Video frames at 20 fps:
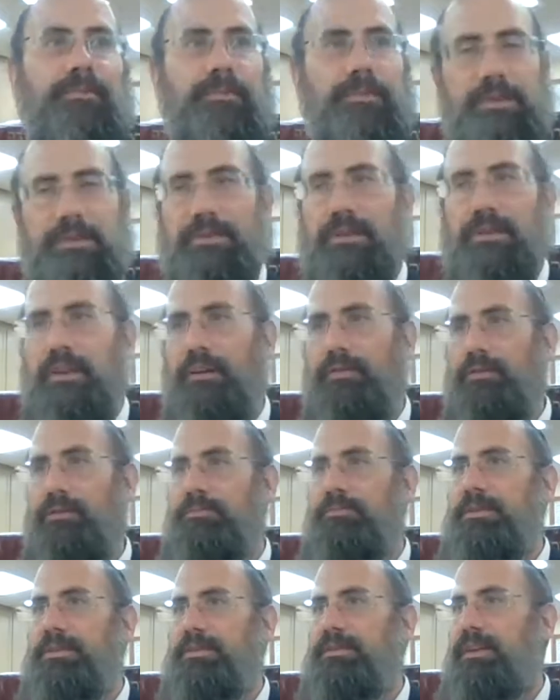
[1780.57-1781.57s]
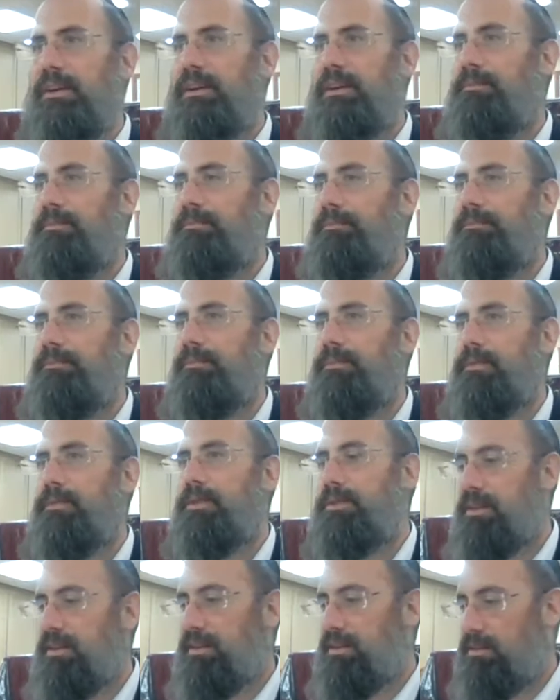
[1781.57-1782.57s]
So therefore, mitzvah to kill him.
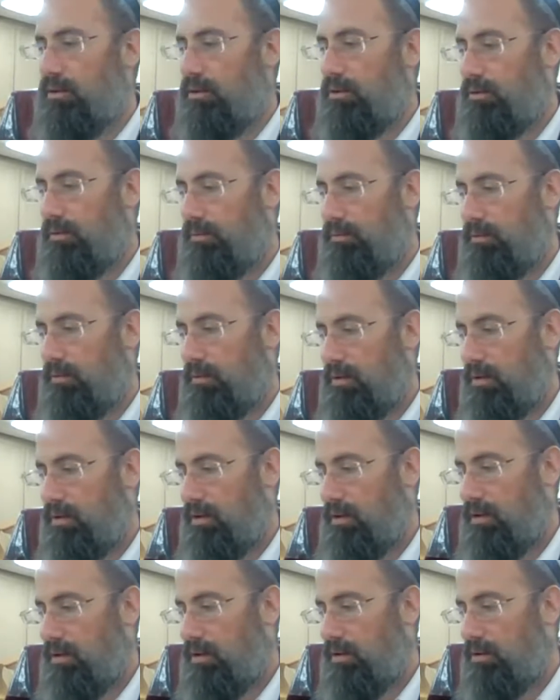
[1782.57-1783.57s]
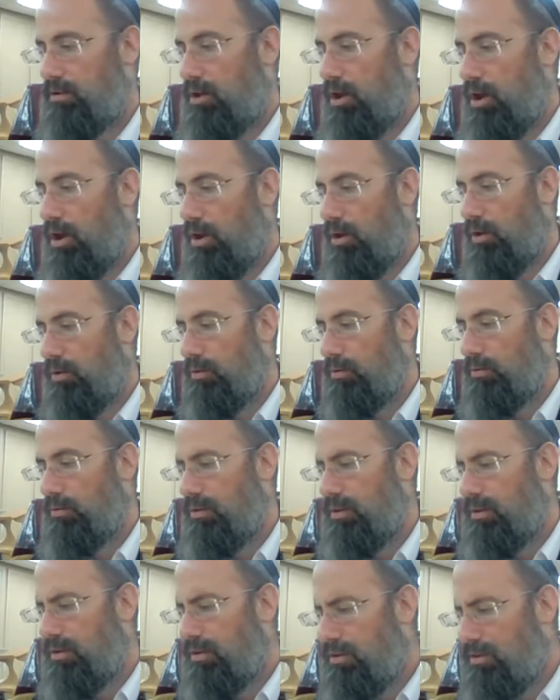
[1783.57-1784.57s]
So they stoned him. No.
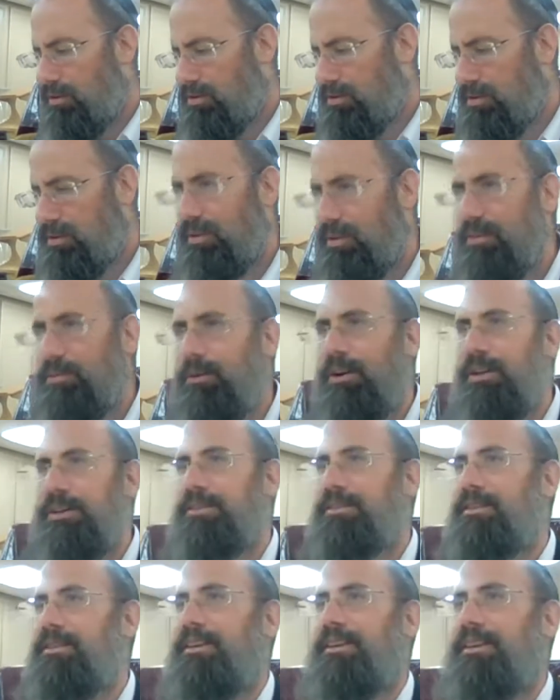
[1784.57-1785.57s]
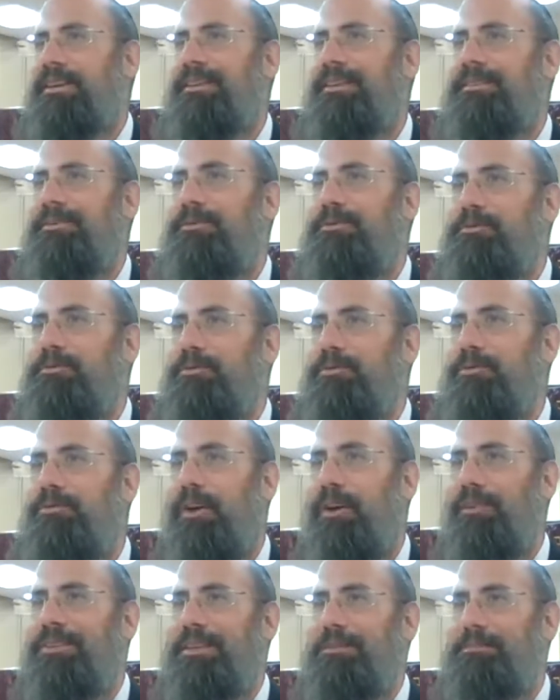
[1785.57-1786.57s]
So you weren't listening. You were too
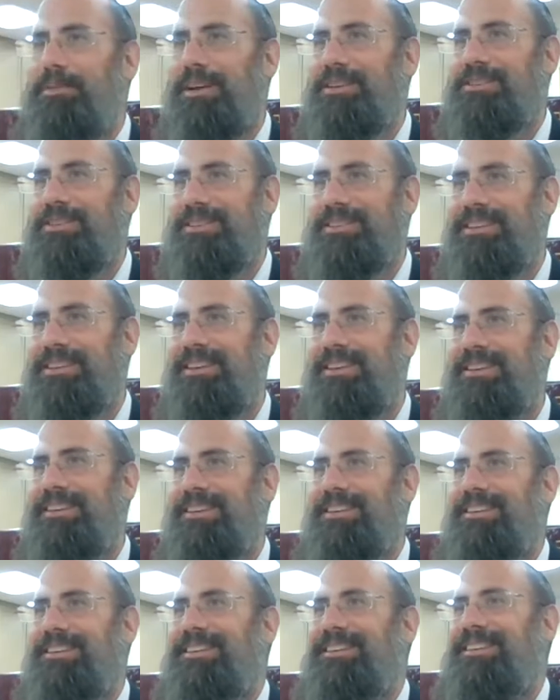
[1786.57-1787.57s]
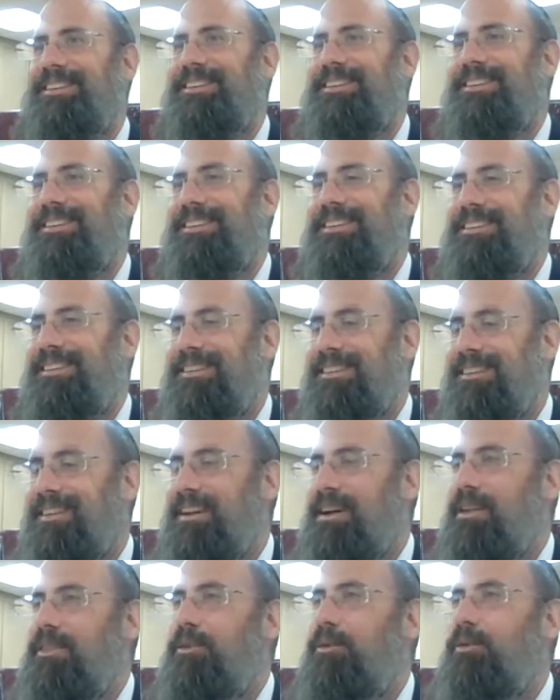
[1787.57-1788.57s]
involved in the pictures.
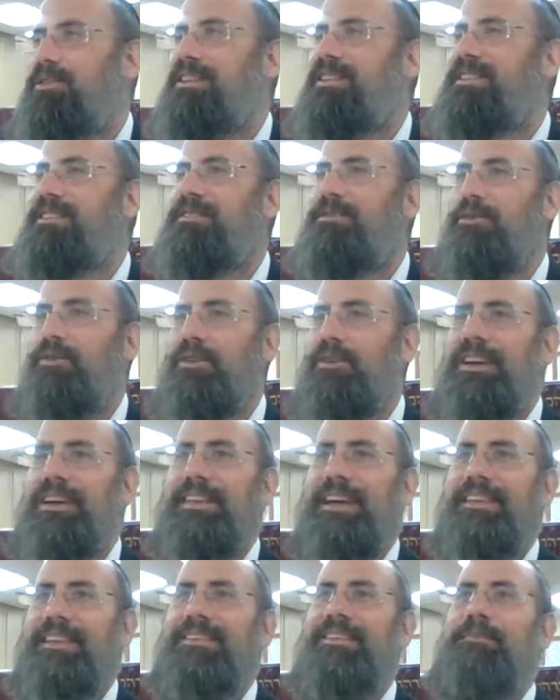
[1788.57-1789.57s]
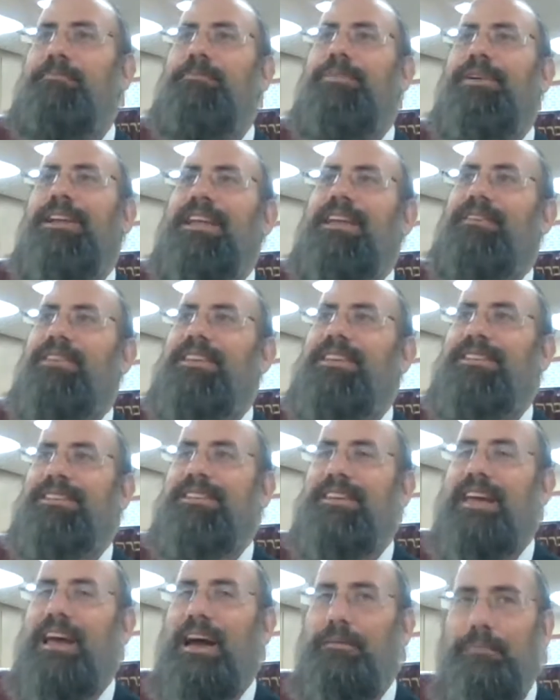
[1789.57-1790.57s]
There was a Tzduki that didn't believe in
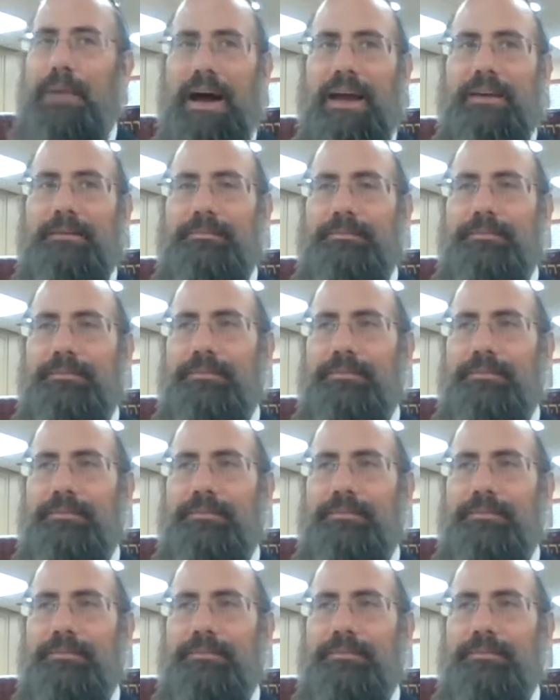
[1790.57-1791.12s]
Nisach HaMayim.